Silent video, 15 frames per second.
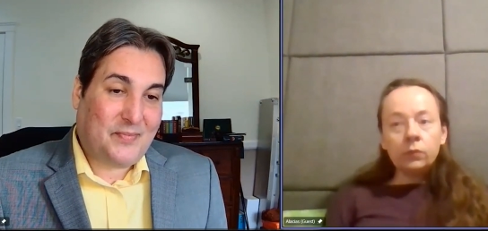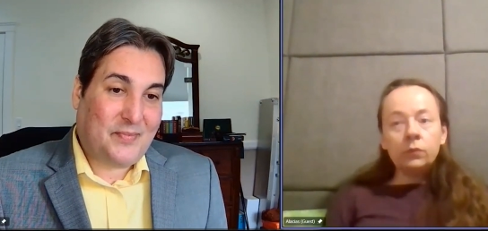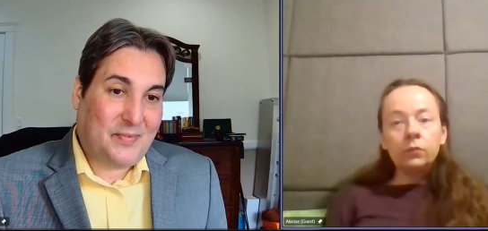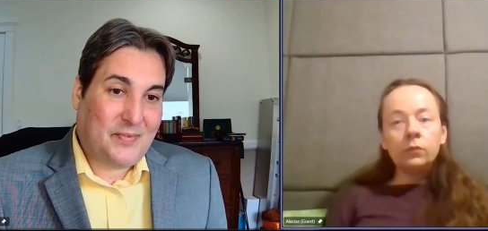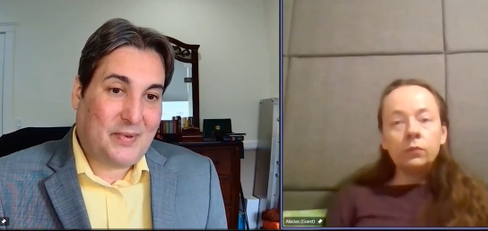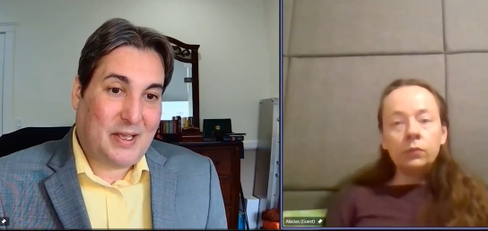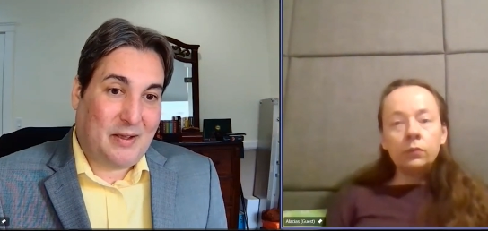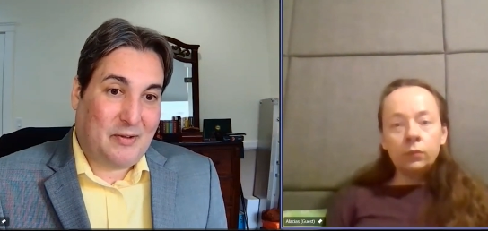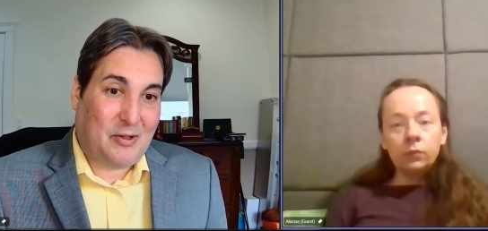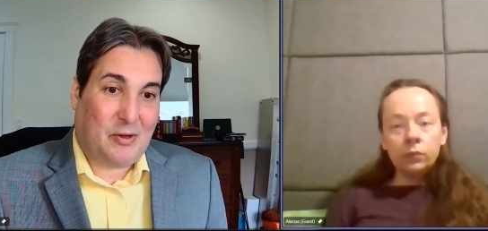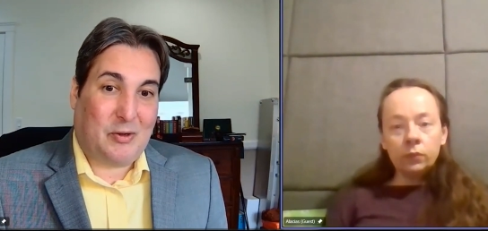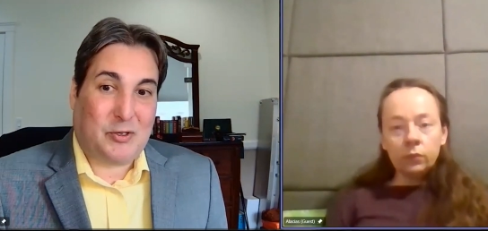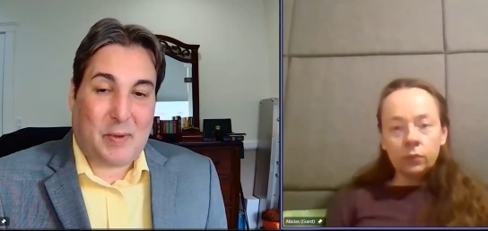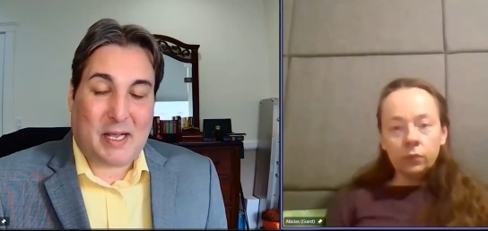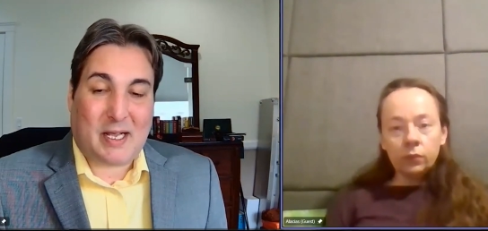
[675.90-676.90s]
Speaker 1: Mm-hmm. Even though I
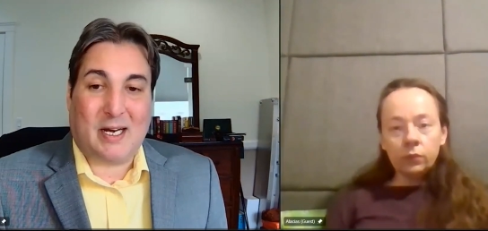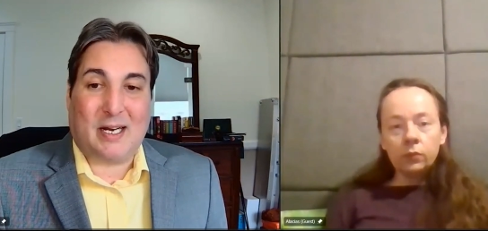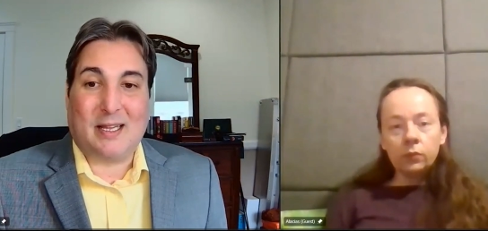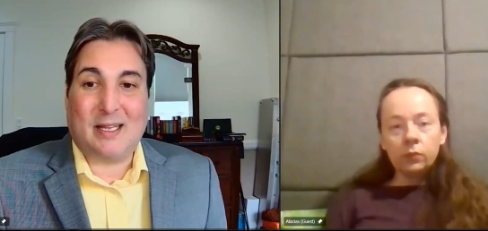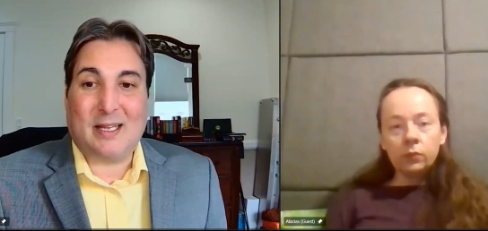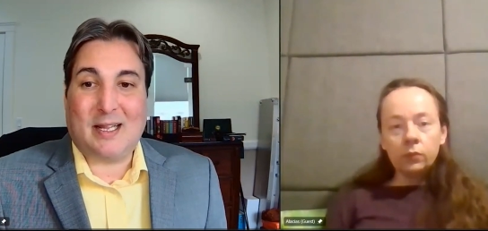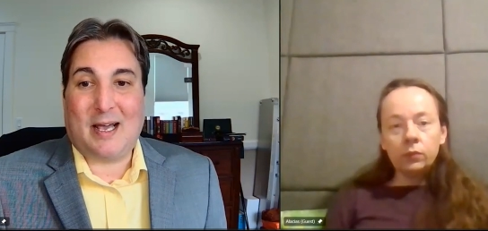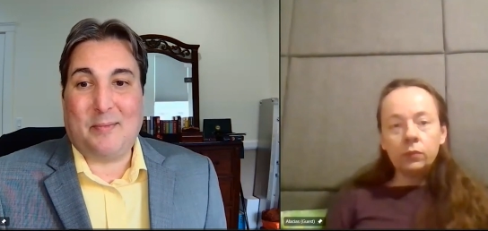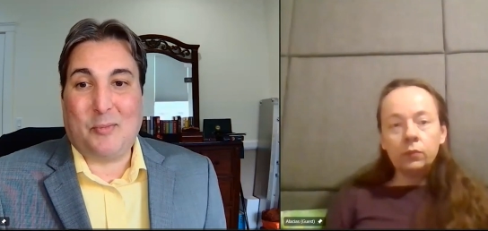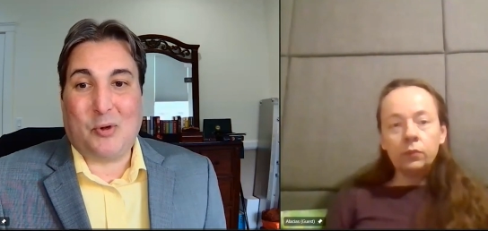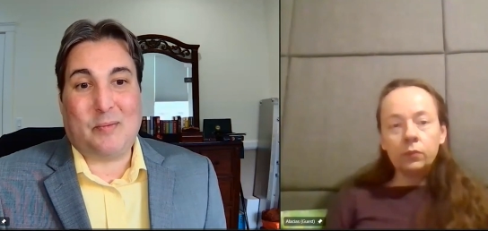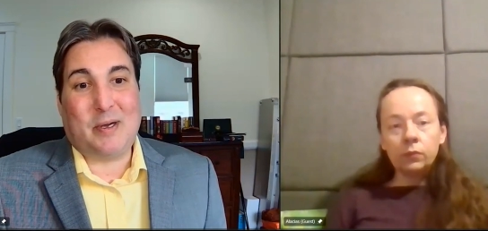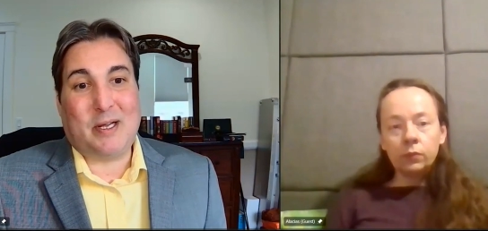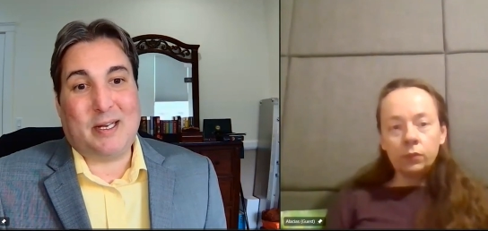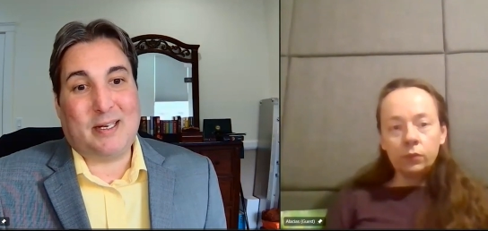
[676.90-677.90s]
was making a lot more
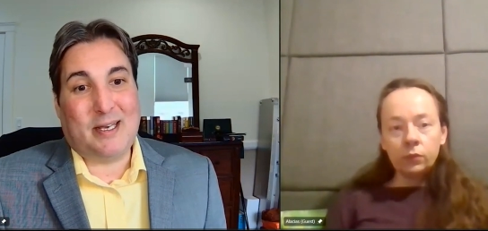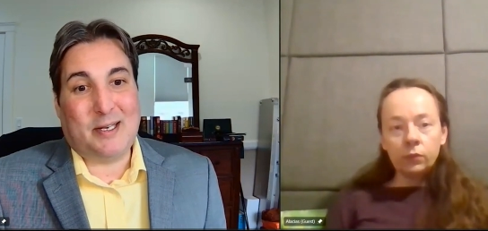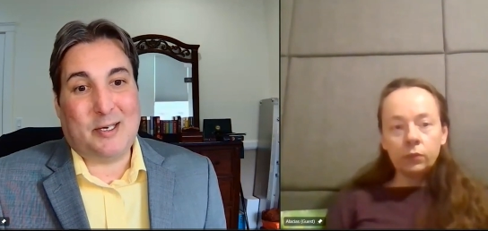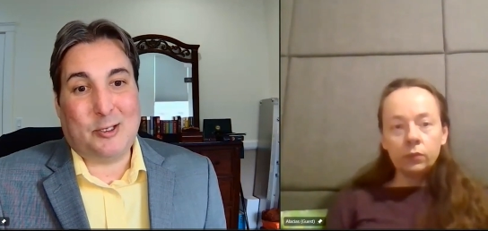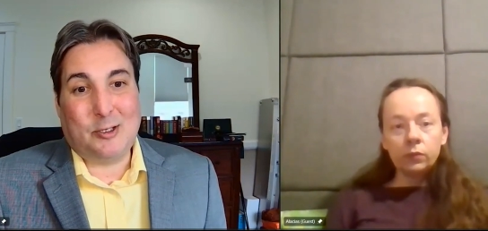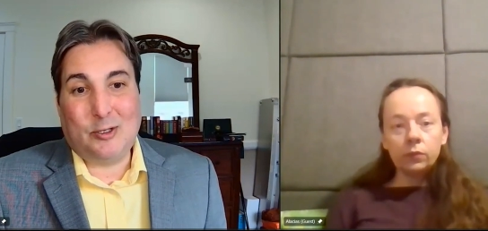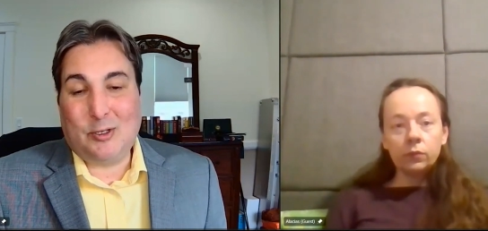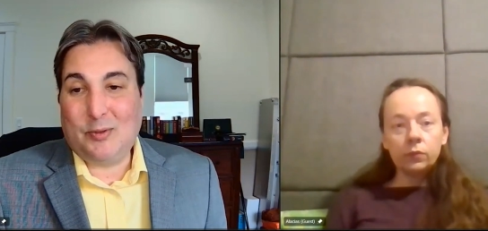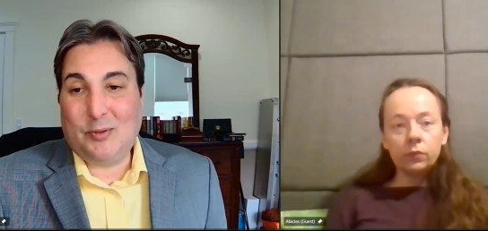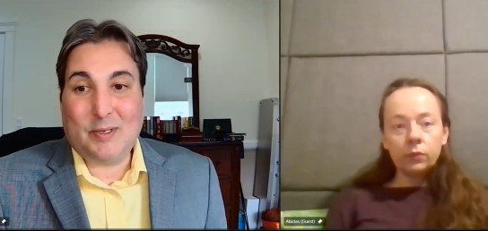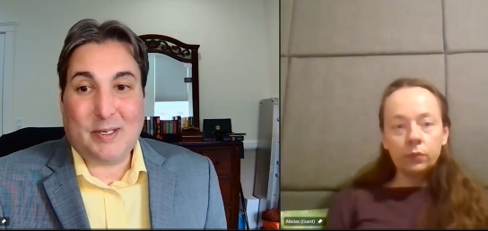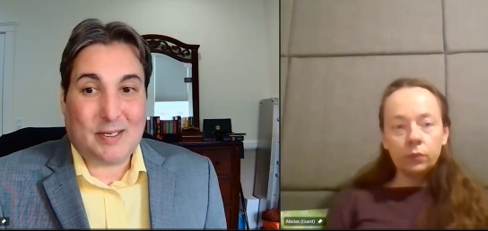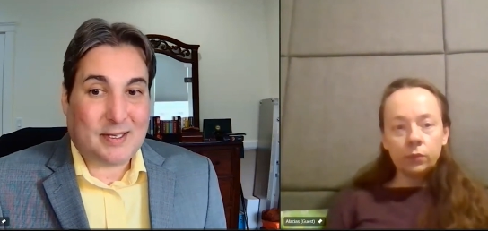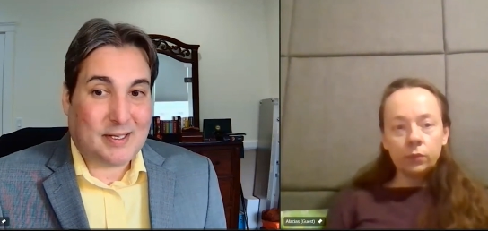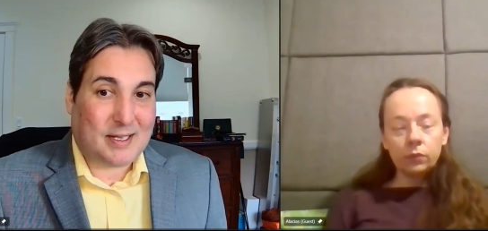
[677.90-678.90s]
money in Honolulu,
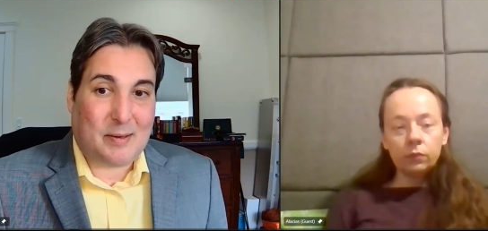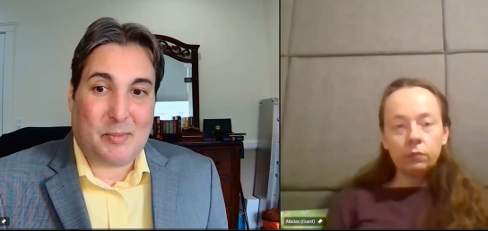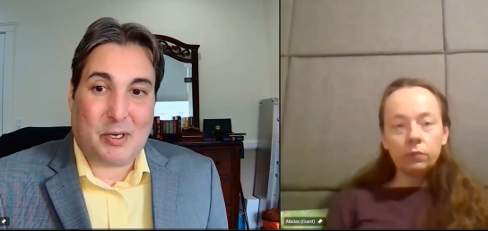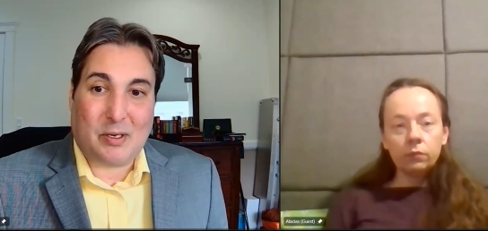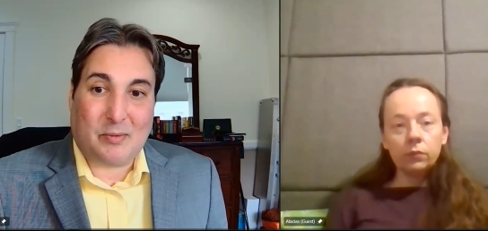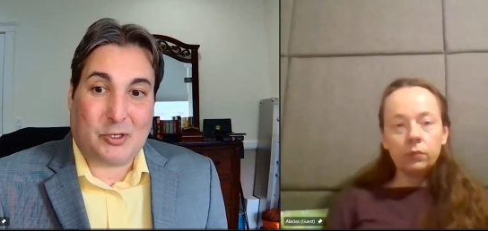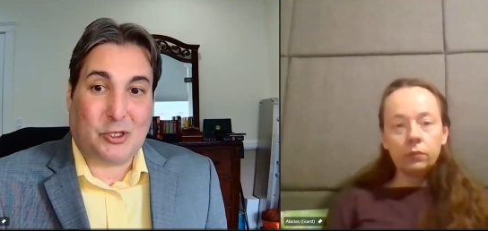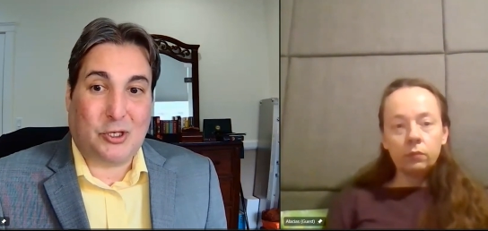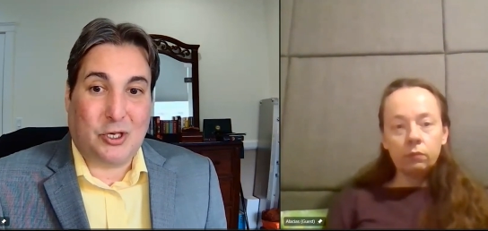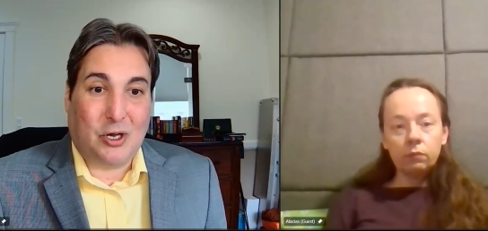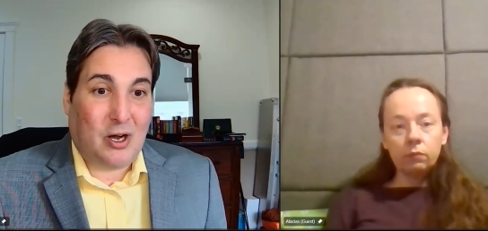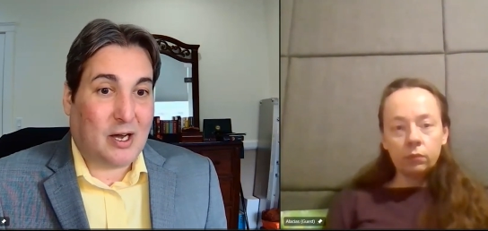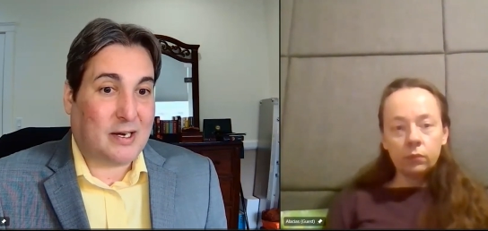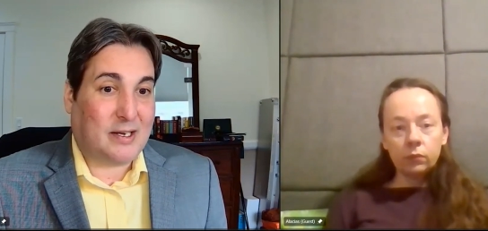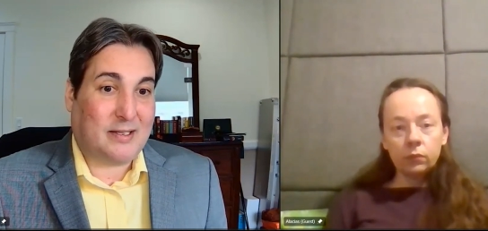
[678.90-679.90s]
that money was
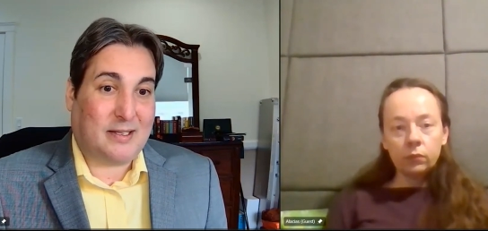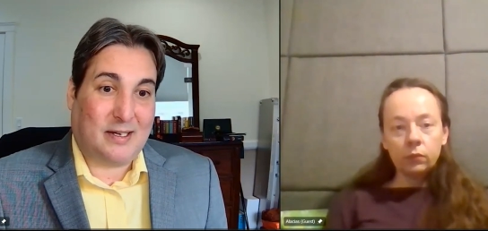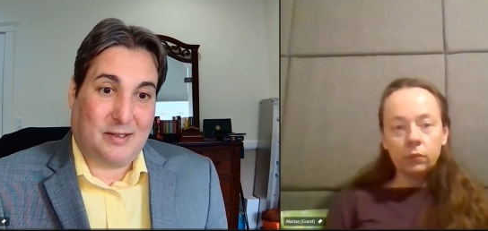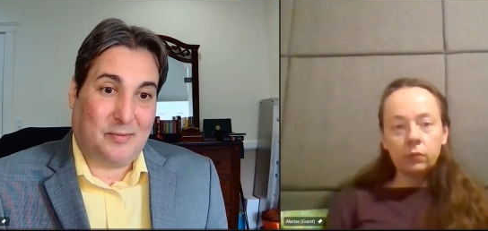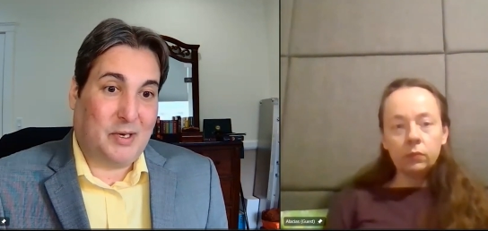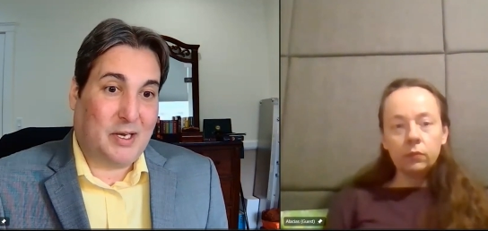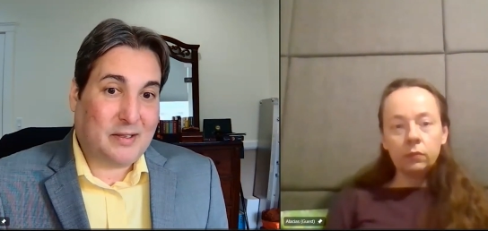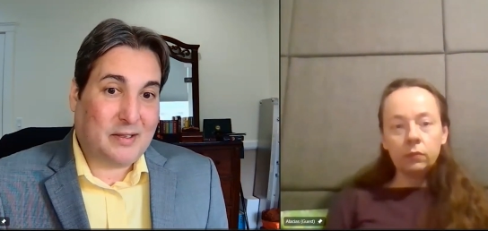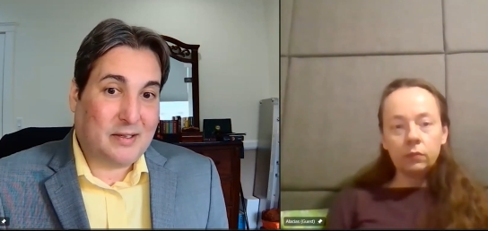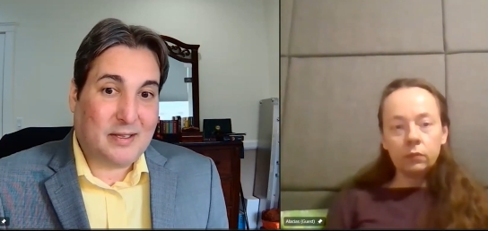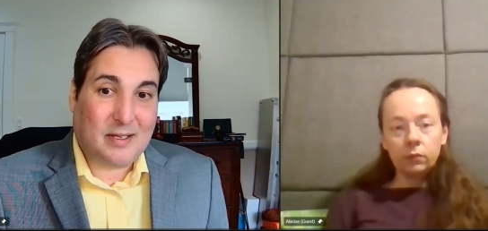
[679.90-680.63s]
gone at the end of the month.